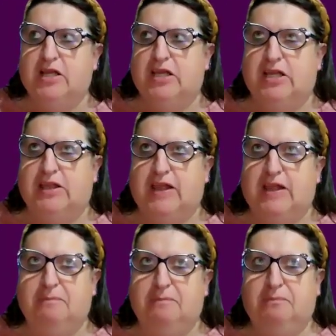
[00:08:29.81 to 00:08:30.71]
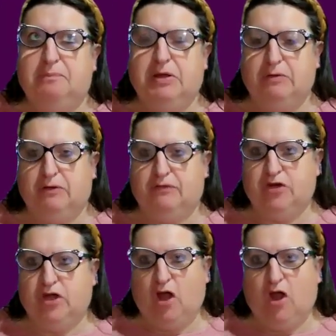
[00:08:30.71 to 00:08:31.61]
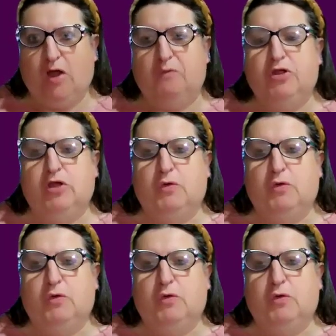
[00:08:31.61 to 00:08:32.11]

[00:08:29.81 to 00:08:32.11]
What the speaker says: in that period of time,